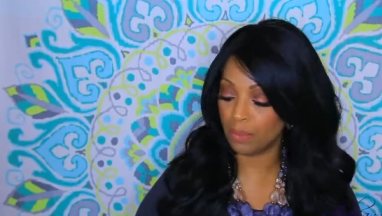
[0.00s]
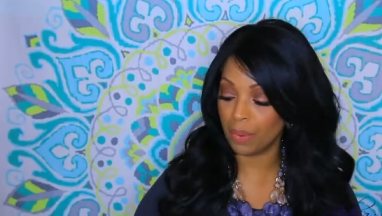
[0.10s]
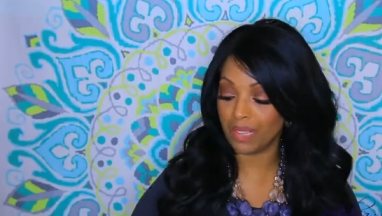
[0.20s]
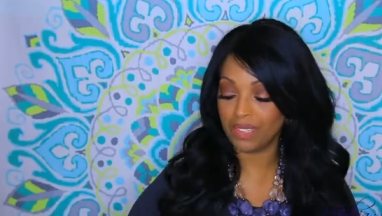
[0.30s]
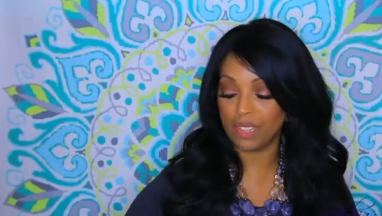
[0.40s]
The
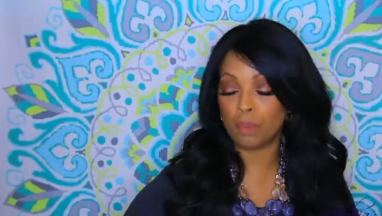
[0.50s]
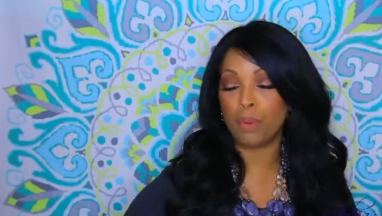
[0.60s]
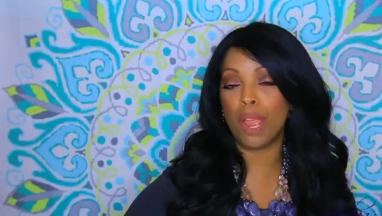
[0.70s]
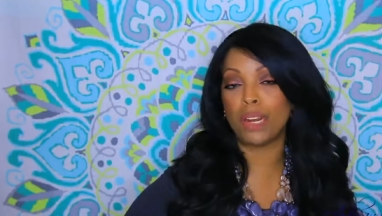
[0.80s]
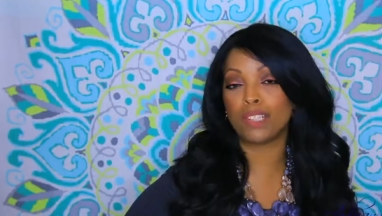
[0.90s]
rest of the
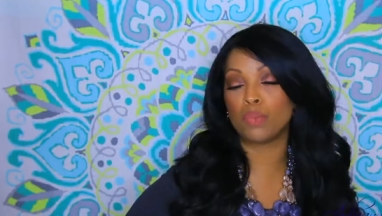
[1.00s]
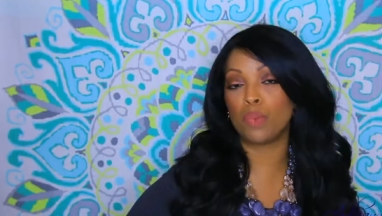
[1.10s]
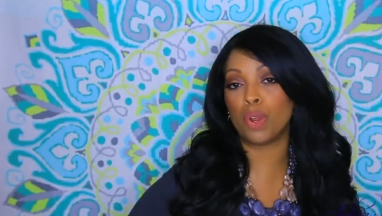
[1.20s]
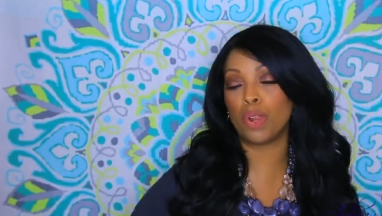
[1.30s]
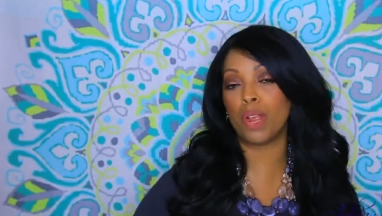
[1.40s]
products
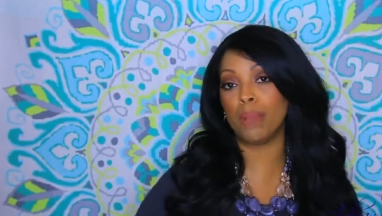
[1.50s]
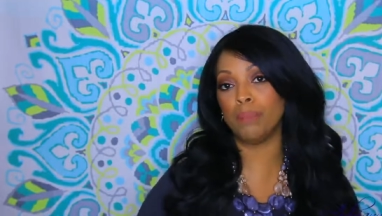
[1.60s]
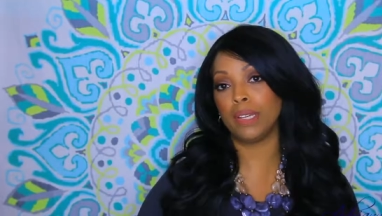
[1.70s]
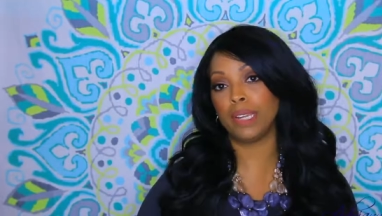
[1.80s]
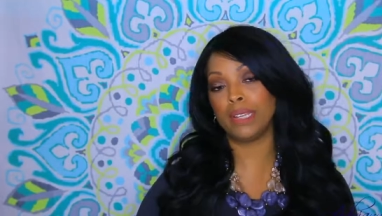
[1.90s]
were,
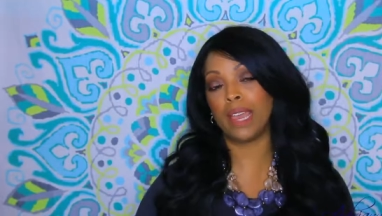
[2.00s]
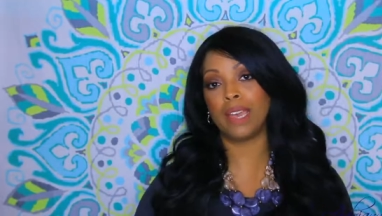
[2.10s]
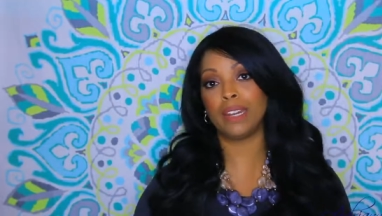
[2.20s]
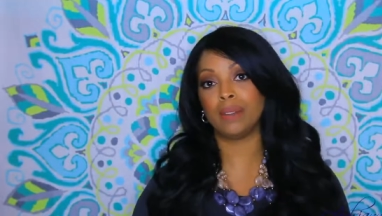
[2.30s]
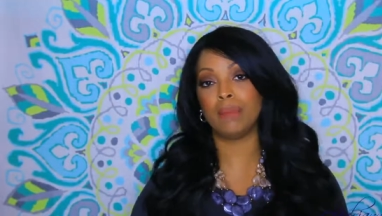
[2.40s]
I'm looking
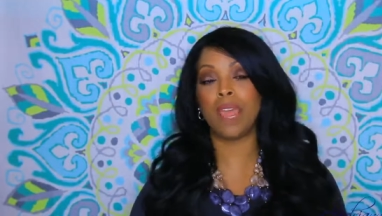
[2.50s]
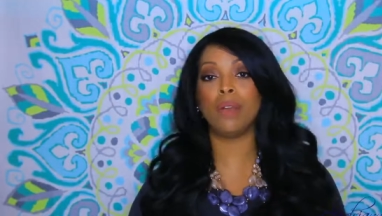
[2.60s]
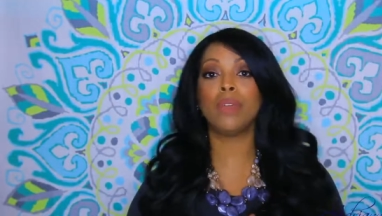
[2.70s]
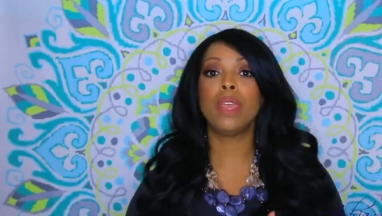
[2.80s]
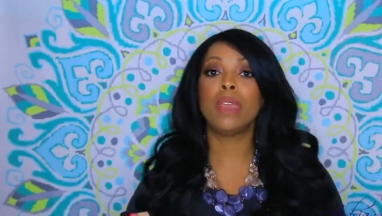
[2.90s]
down at them now,